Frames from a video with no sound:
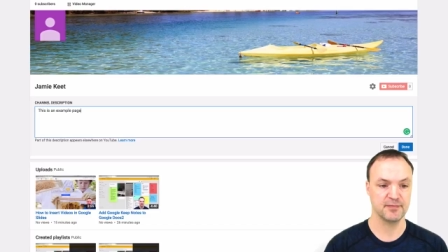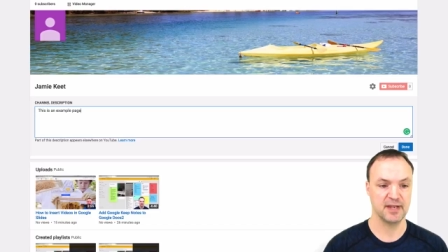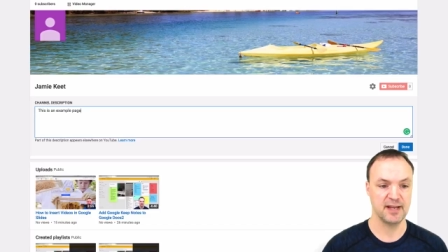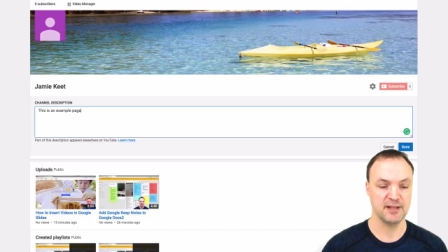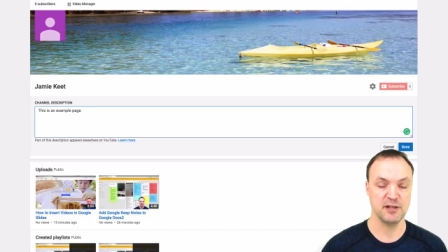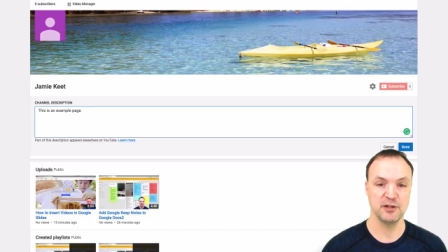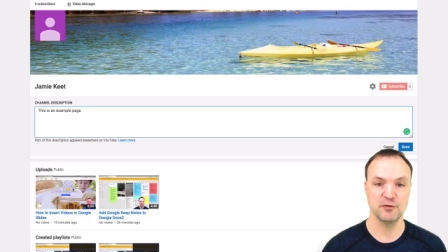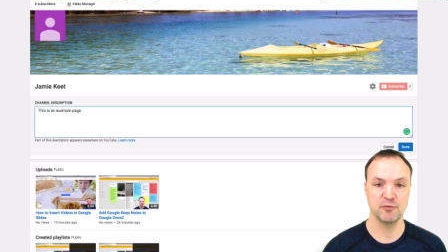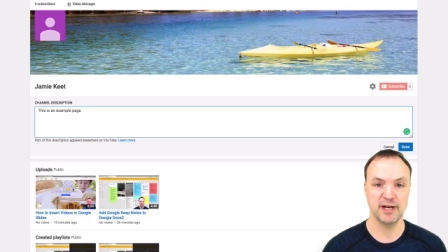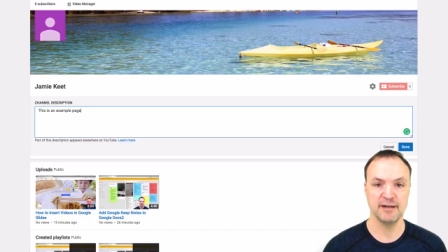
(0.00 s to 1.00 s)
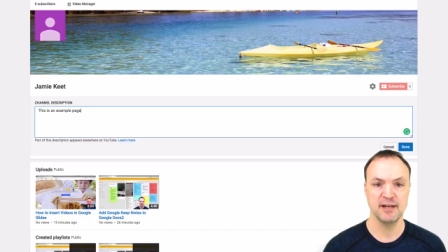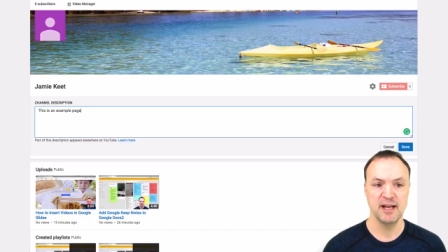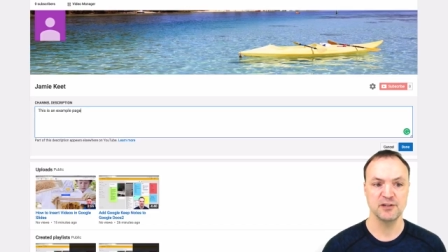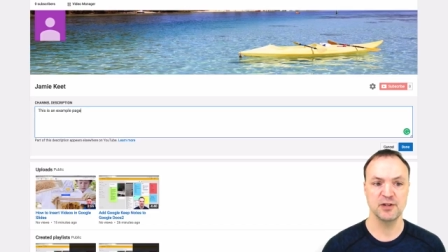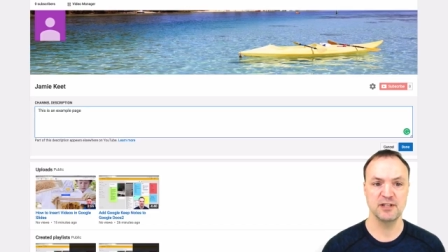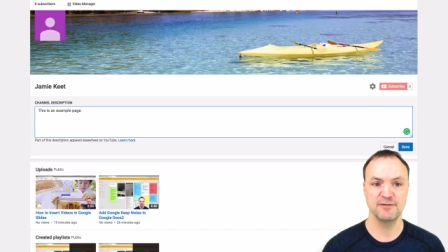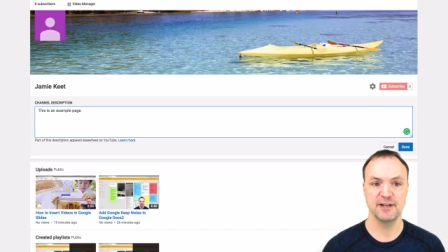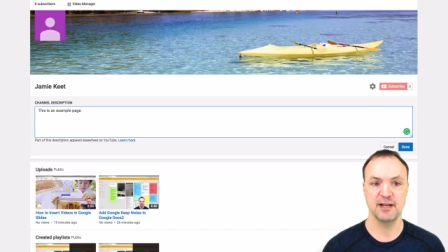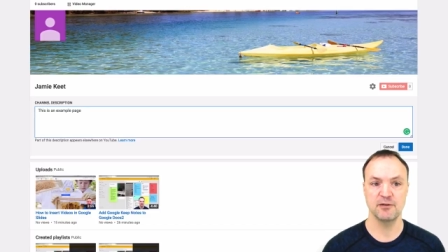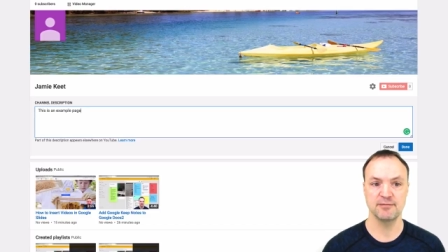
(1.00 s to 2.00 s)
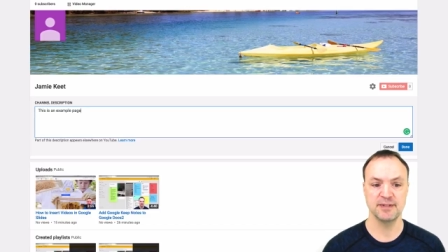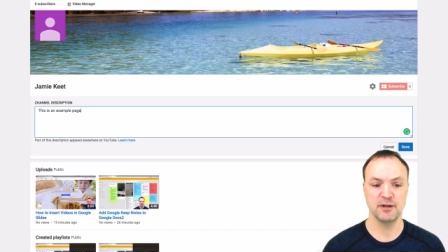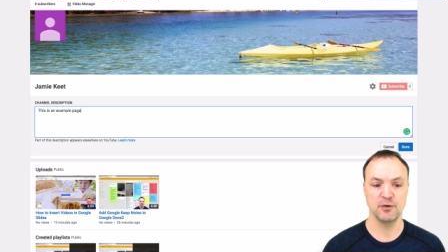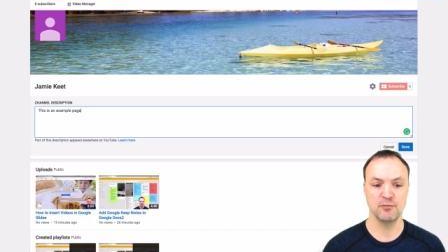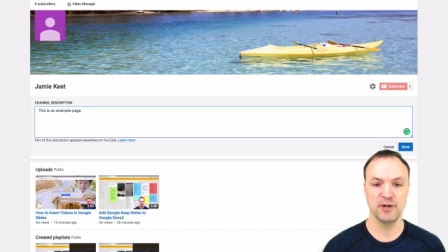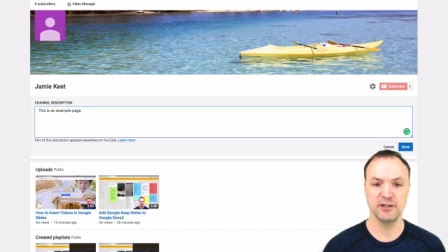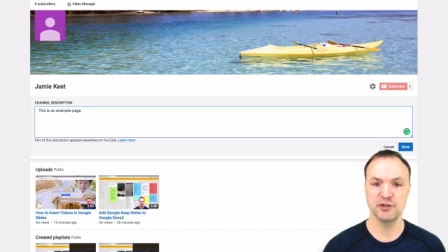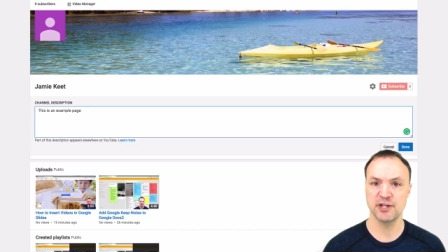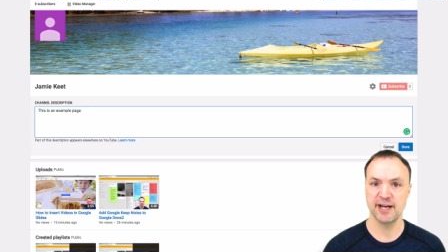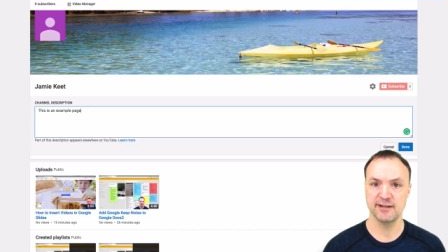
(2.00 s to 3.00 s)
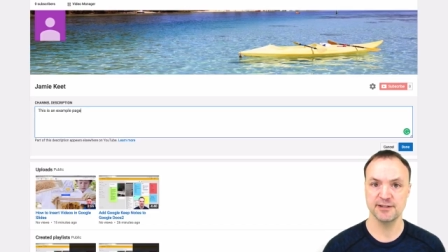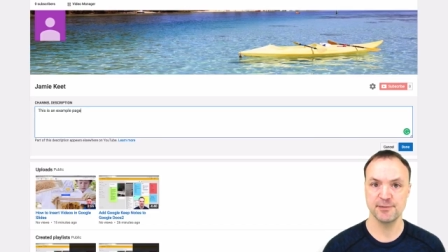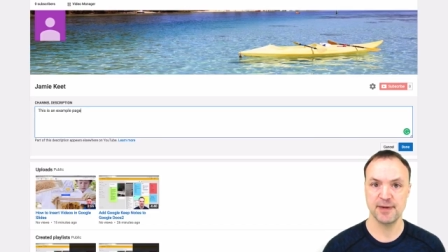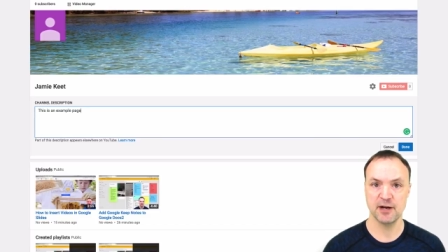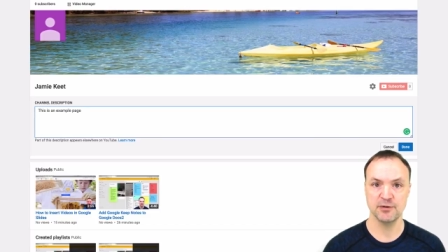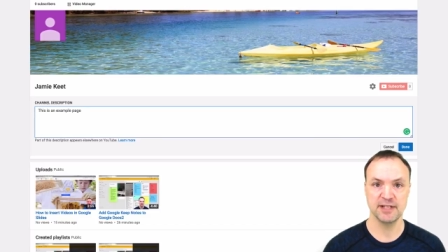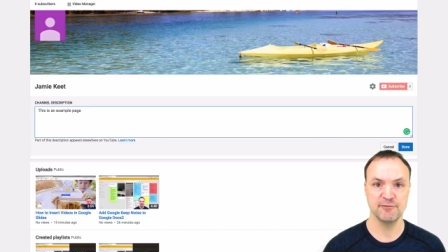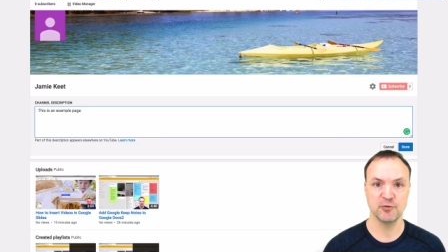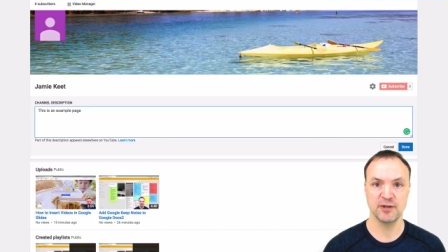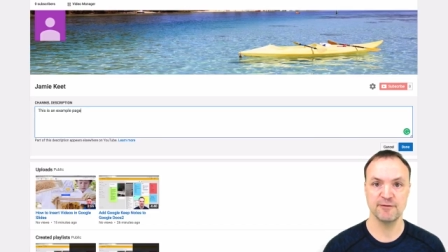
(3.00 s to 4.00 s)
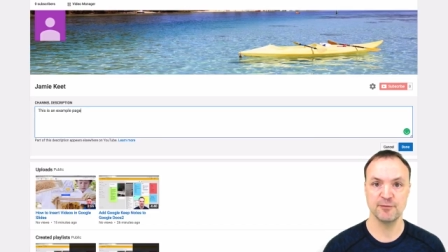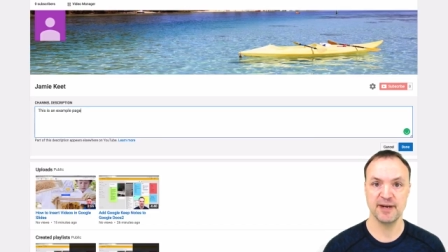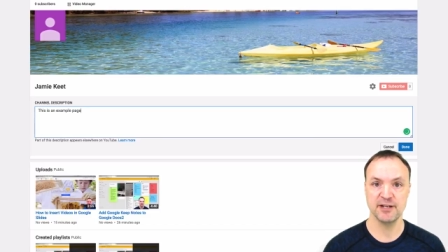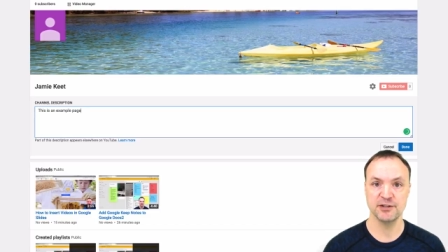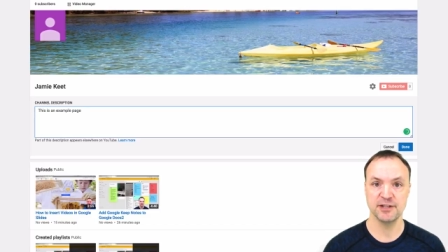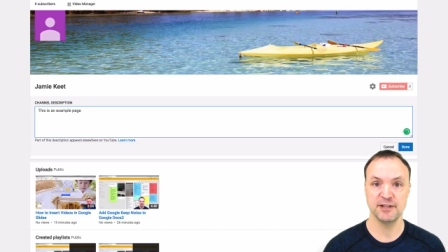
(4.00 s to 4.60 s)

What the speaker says: And then you can write, it's good to fill out, what your channel is about, give more information.